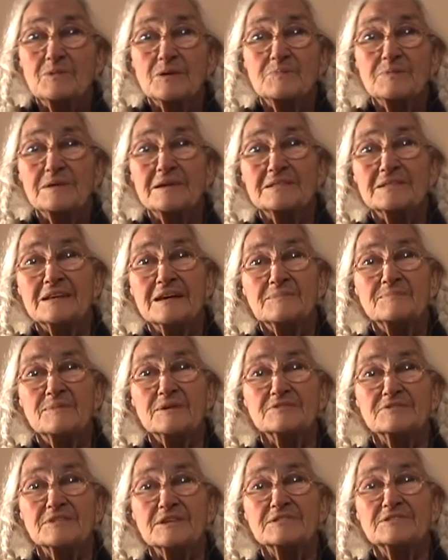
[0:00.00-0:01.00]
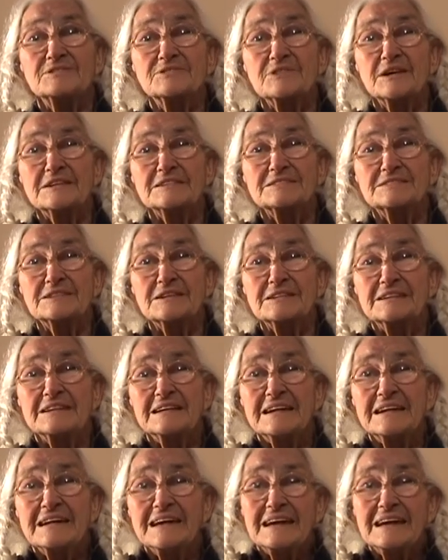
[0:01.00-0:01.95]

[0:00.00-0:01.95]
would be the most interesting.